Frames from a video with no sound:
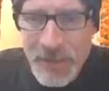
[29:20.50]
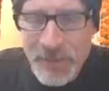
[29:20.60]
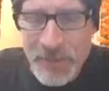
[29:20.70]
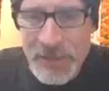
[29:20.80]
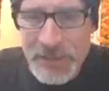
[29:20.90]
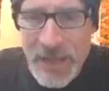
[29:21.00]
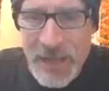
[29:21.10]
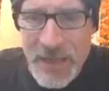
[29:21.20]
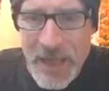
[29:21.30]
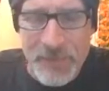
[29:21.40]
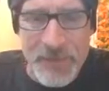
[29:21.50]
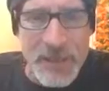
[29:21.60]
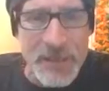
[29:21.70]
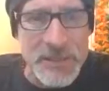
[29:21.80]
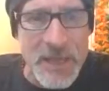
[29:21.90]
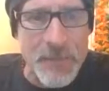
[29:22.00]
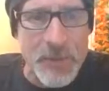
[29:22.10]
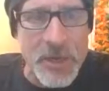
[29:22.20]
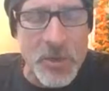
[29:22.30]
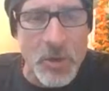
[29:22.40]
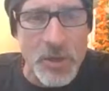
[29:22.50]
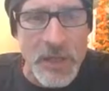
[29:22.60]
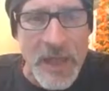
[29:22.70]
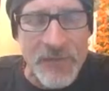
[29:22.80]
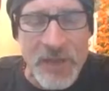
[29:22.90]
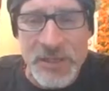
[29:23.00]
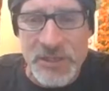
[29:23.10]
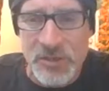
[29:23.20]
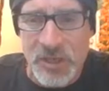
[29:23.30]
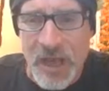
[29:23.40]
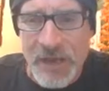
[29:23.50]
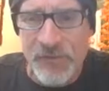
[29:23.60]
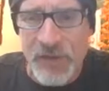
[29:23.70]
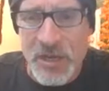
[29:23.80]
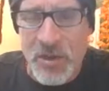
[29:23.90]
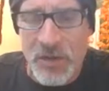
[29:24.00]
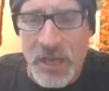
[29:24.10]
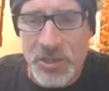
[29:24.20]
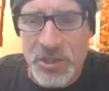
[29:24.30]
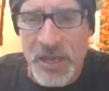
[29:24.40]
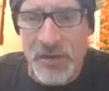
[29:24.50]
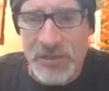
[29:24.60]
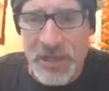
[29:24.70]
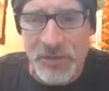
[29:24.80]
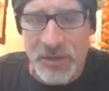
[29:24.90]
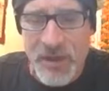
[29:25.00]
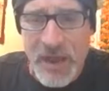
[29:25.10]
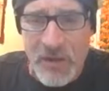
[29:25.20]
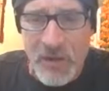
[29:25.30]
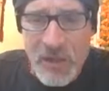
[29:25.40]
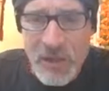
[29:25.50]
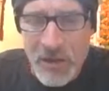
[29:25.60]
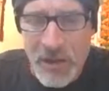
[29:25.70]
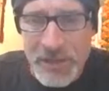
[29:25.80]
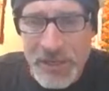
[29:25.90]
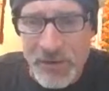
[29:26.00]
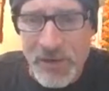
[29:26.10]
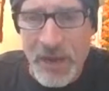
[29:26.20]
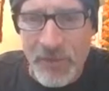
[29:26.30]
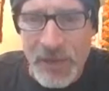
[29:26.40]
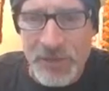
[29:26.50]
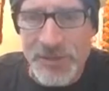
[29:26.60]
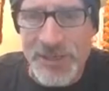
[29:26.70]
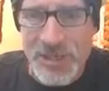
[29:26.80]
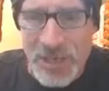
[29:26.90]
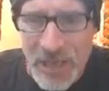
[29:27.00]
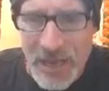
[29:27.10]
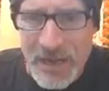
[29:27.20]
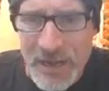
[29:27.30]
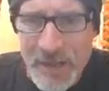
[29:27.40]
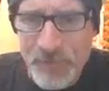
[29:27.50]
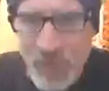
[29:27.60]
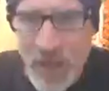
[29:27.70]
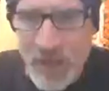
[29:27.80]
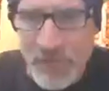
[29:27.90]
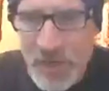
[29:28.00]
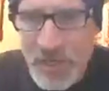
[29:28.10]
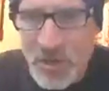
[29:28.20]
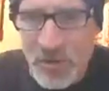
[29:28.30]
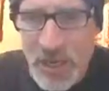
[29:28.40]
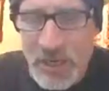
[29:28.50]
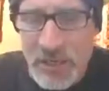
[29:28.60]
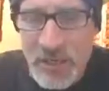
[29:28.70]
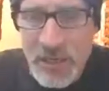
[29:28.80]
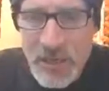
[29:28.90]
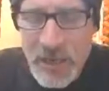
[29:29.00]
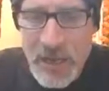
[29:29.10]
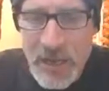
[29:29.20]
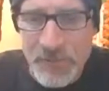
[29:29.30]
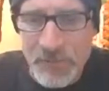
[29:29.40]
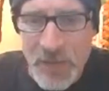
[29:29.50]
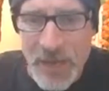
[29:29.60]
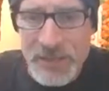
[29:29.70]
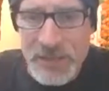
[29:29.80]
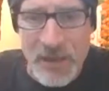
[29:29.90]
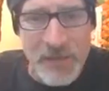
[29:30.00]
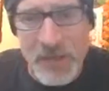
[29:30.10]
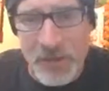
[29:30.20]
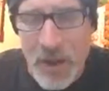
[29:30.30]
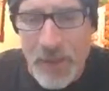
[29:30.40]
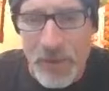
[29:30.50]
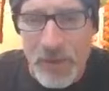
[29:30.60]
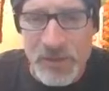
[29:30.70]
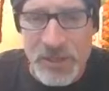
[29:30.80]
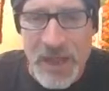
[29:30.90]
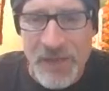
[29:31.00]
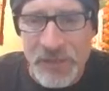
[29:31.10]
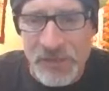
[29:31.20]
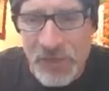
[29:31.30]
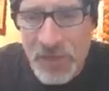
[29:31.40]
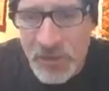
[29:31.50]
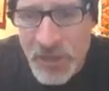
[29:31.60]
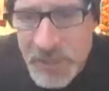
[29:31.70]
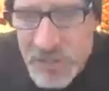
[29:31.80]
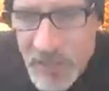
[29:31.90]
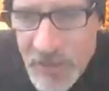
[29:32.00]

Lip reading: But yeah, it's pretty cool, the live gates. And there's a lot of video gate channels out there now on the internet, right? There's a ton of video gate guys that are operators that have these video gates.